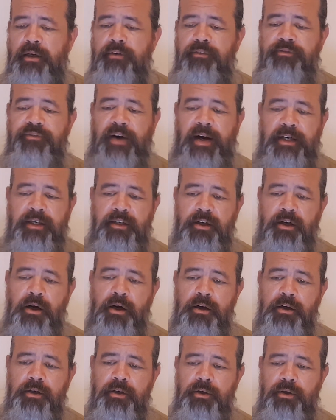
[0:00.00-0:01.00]
Find a
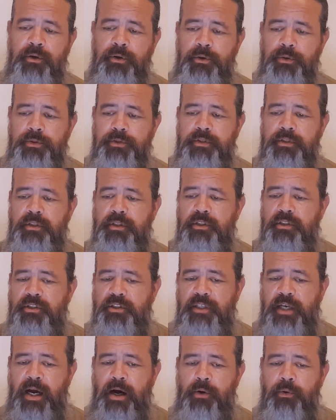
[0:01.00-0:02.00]
garden hose, a
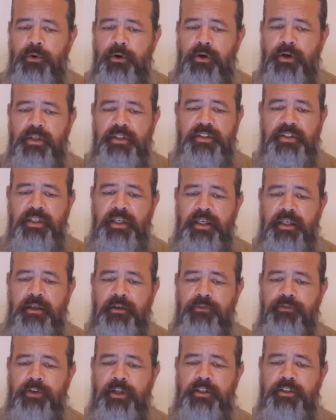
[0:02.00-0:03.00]
shower, a sink,
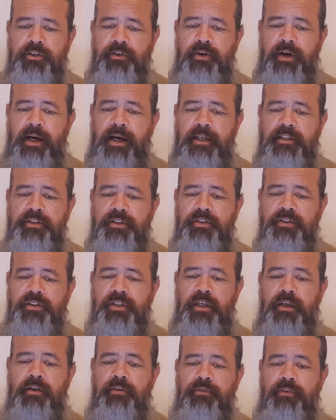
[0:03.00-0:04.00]
and flush your eyes and
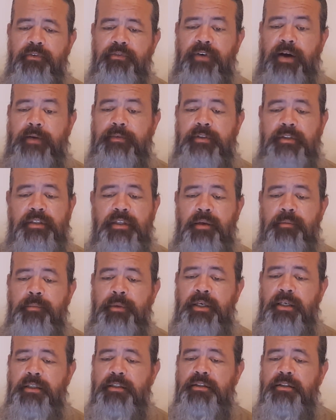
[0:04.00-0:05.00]
skin for 5 to 10
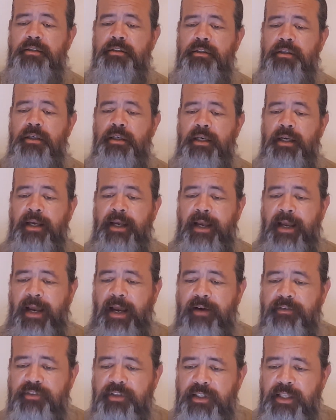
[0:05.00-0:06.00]
minutes. After